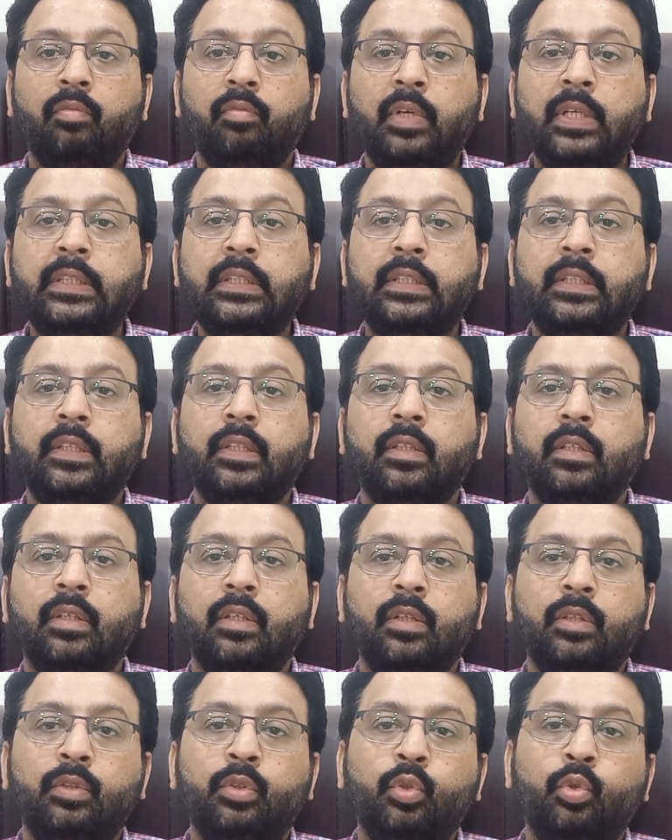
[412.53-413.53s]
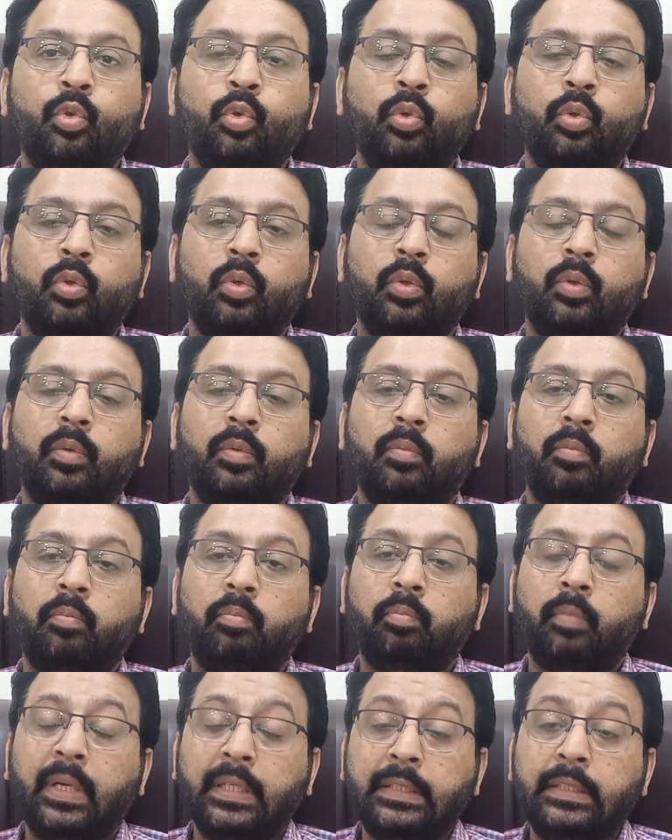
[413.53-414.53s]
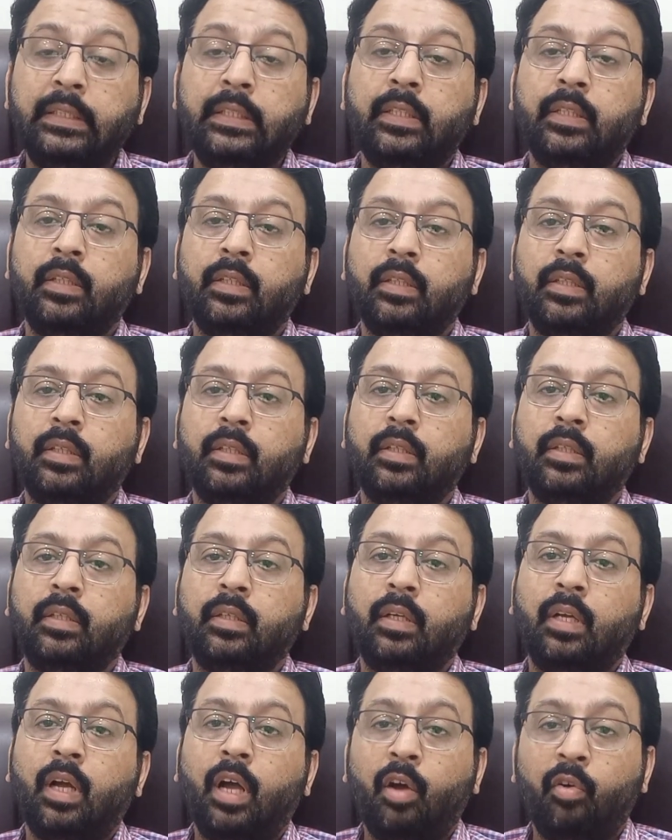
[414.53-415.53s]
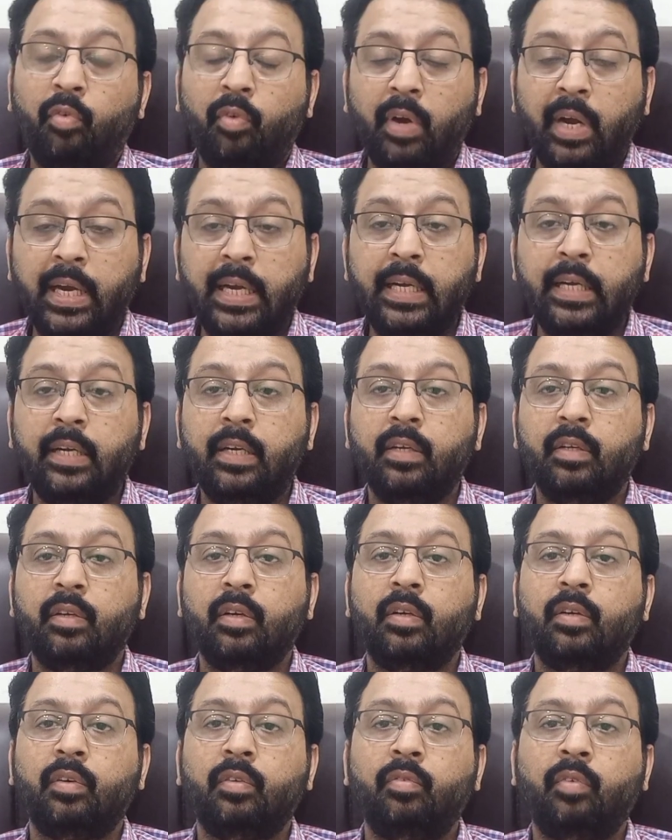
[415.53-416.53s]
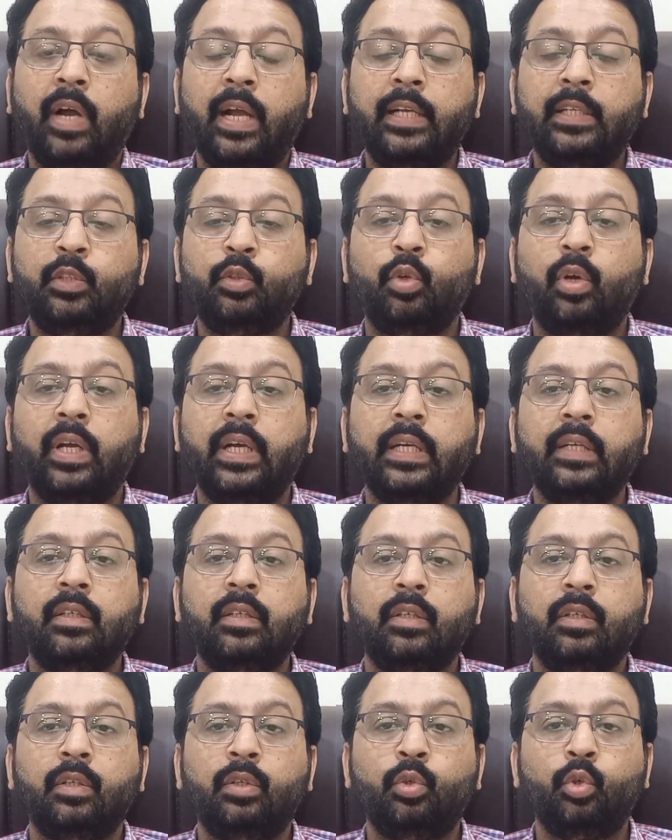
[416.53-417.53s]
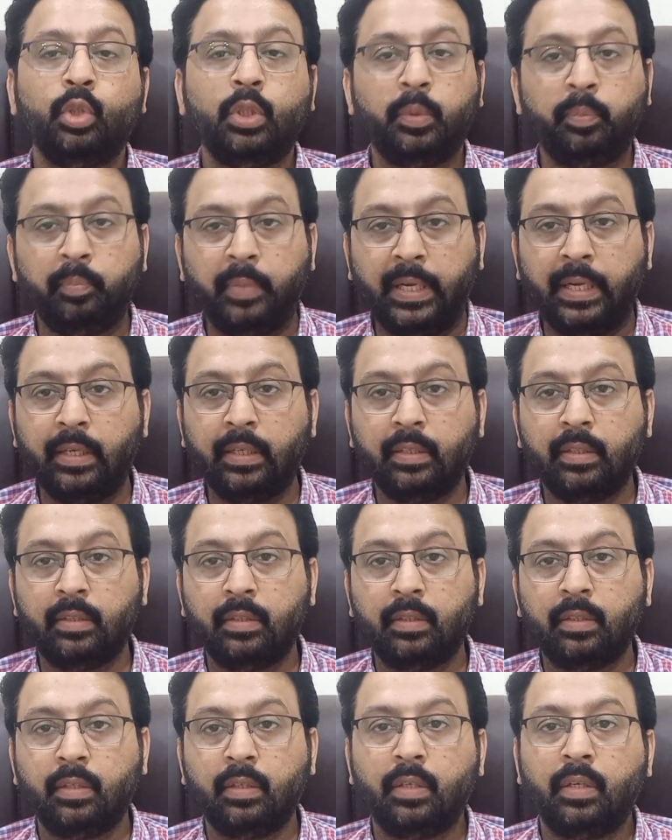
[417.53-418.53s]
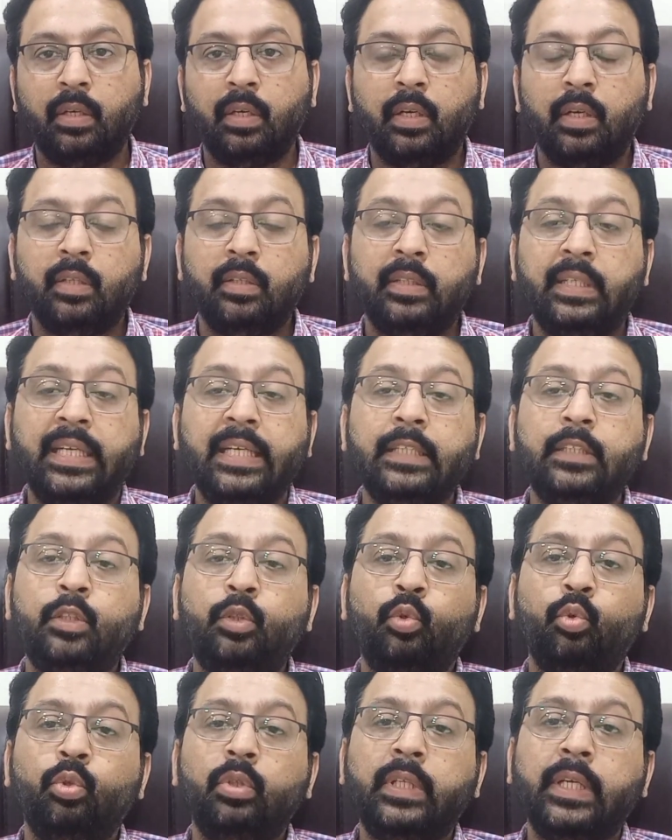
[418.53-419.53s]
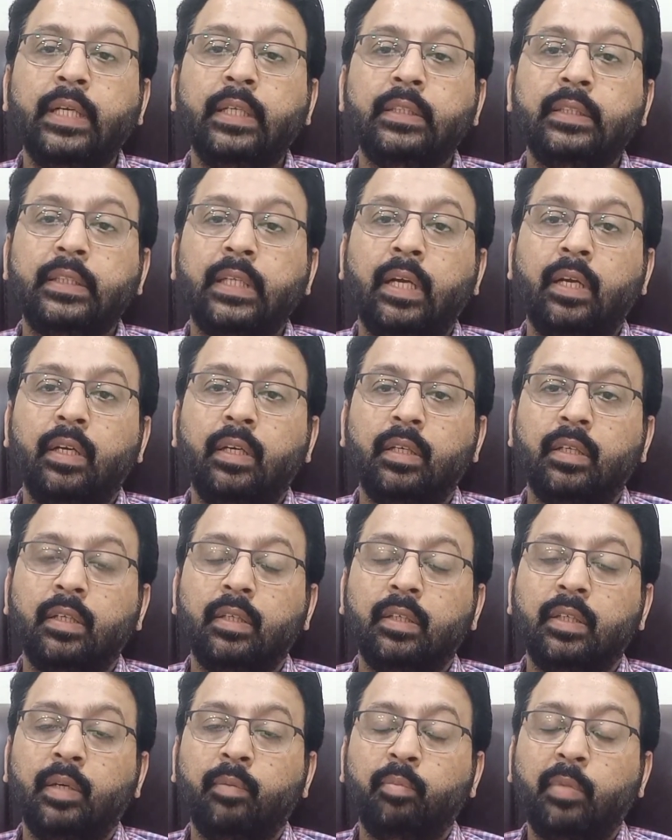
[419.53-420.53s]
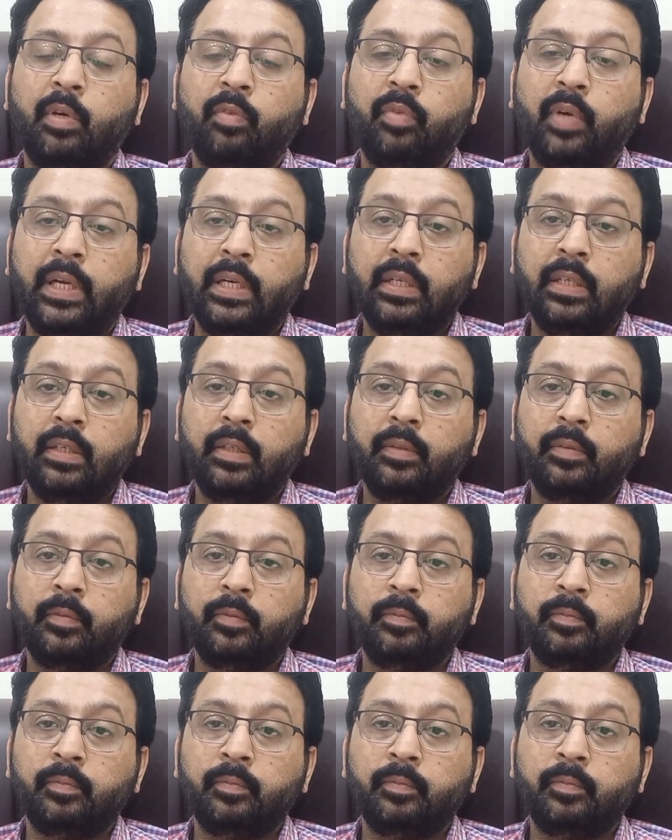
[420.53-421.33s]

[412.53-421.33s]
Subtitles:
which you must avoid while you are in tooth pain. These two things are: number one,